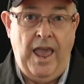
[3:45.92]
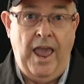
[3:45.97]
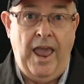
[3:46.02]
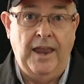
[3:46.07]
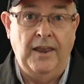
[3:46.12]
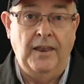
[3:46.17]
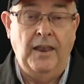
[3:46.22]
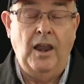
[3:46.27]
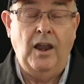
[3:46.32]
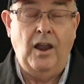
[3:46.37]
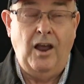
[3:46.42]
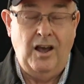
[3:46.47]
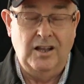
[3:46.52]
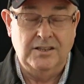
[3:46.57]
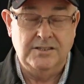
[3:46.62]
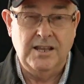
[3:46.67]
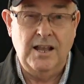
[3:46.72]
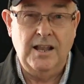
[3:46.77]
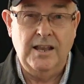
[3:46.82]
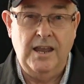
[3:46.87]
and I
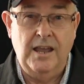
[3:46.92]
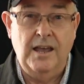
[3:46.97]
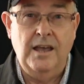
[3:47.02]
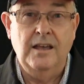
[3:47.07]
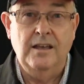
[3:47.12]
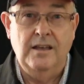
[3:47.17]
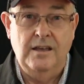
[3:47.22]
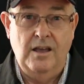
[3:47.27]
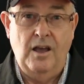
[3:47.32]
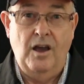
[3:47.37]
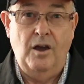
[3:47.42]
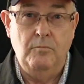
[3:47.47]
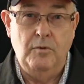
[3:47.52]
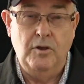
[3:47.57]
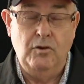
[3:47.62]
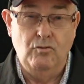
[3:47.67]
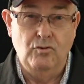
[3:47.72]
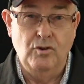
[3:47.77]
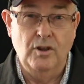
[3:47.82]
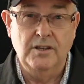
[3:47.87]
tell you, I'd
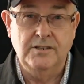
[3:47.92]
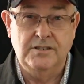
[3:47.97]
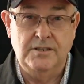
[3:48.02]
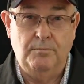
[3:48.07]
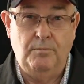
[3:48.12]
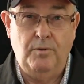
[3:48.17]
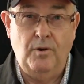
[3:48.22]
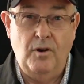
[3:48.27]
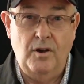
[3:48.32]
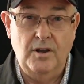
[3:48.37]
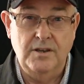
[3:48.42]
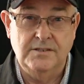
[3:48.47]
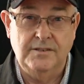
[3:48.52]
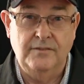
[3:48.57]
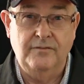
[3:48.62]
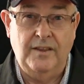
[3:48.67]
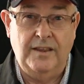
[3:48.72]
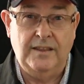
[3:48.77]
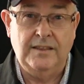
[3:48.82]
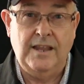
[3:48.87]
be really surprised
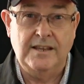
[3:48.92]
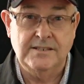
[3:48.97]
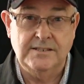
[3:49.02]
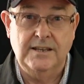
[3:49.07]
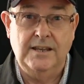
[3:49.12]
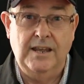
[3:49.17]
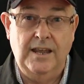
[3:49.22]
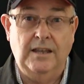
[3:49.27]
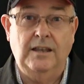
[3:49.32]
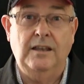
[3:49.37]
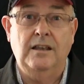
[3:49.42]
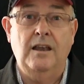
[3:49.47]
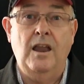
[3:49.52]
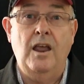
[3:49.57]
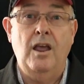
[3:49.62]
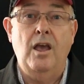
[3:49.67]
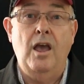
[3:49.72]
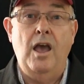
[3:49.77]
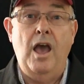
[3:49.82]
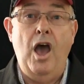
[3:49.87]
if it doesn't get
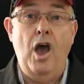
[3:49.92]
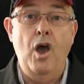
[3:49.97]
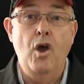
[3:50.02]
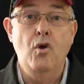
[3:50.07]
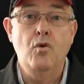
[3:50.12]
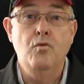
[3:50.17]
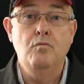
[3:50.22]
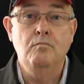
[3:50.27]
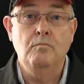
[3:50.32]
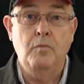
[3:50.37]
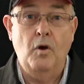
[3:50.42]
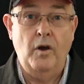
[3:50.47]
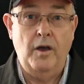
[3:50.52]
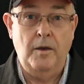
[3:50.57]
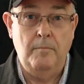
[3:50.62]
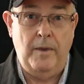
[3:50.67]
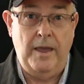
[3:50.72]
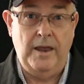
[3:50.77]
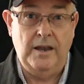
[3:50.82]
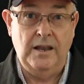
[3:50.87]
home by
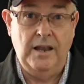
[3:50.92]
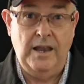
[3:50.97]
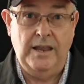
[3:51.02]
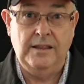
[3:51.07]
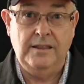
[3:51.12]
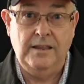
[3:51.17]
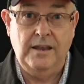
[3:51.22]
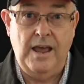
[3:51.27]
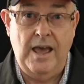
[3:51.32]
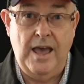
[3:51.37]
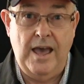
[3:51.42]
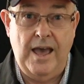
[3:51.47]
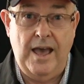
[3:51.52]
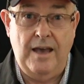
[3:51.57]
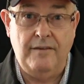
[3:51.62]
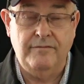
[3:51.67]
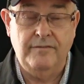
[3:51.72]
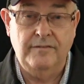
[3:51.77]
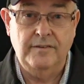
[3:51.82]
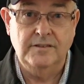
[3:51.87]
about a length and a
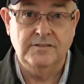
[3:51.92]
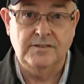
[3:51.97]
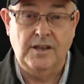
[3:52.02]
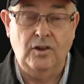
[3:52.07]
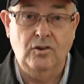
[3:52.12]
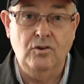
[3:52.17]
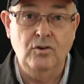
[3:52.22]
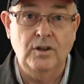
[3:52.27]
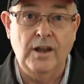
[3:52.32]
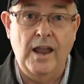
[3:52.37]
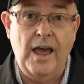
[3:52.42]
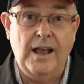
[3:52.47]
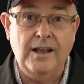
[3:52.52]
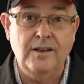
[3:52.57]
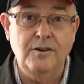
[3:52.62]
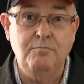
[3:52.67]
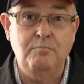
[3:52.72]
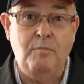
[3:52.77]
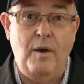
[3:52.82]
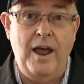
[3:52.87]
half. So good luck,
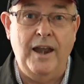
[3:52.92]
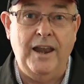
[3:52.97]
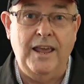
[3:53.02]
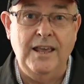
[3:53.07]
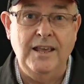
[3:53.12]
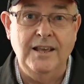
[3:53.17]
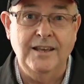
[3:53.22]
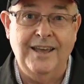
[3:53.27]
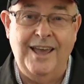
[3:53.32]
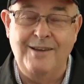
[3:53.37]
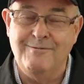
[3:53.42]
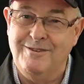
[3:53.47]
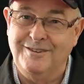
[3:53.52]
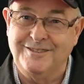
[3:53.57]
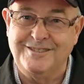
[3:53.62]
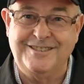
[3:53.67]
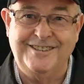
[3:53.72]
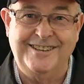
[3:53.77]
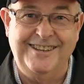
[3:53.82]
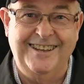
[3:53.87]
good punning, and
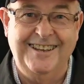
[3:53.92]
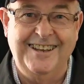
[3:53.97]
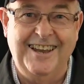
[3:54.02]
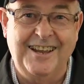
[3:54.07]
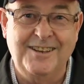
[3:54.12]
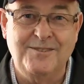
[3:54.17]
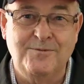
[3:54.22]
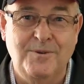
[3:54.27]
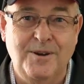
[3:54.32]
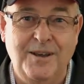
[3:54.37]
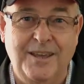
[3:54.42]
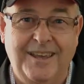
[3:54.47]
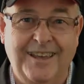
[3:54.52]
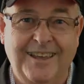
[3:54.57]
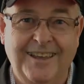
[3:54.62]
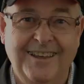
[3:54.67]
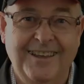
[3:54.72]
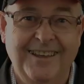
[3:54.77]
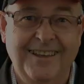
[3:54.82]
we'll see you next week.